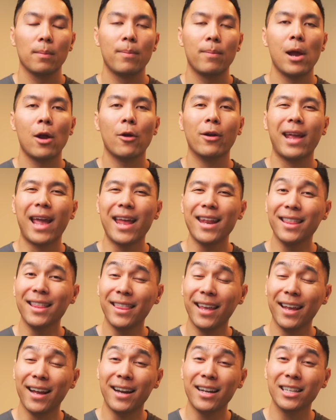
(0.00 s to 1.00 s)
Barring
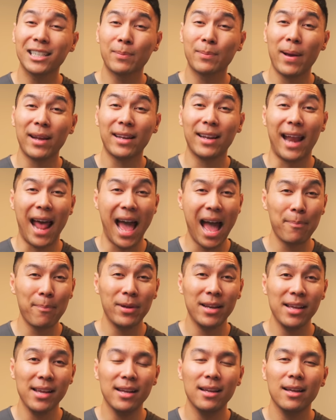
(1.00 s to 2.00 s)
anything unexpected
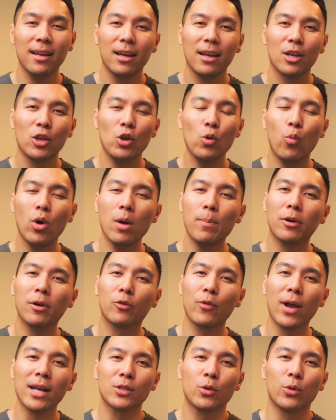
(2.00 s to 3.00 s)
happening, you will
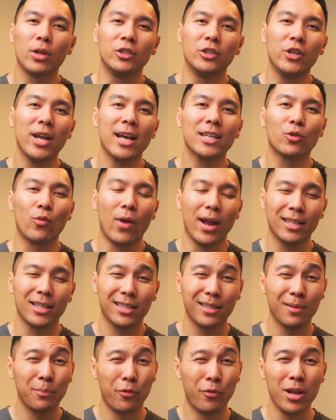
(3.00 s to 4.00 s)
progress through the GS
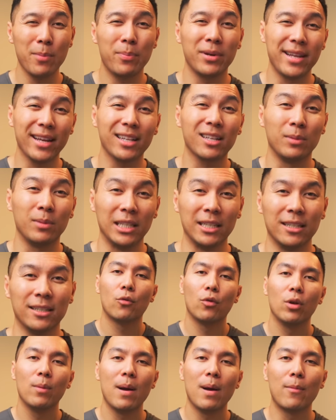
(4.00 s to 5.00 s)
ranks pretty predictably.
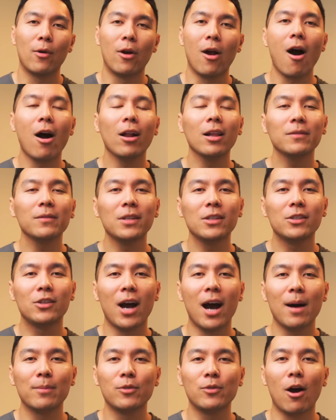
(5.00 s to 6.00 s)
Remember, all of these
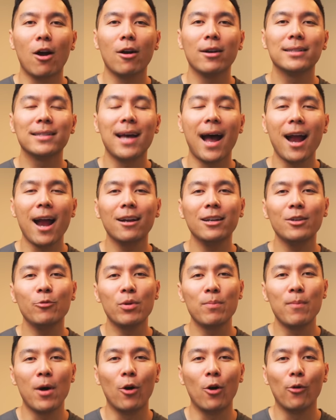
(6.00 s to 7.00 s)
jobs are entirely
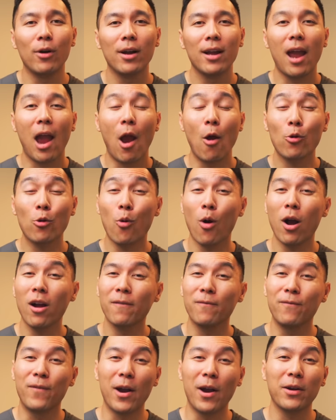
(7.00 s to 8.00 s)
remote and require
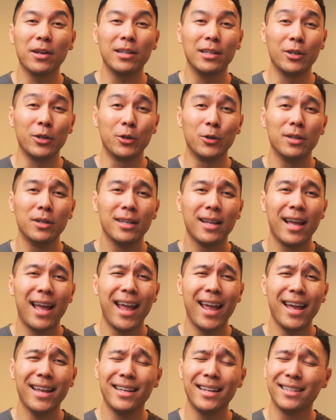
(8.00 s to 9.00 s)
very little
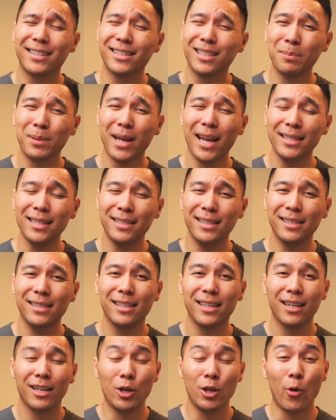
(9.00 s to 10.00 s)
and in some
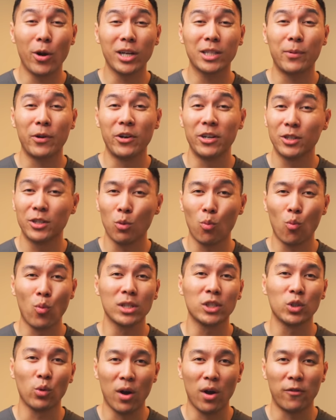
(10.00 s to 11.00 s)
cases, no experience
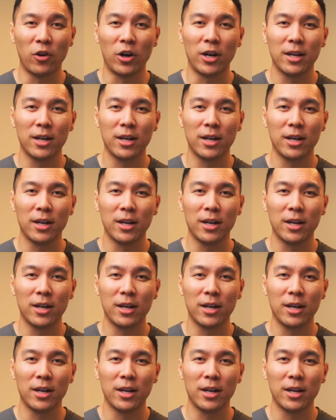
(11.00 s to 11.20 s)
whatsoever.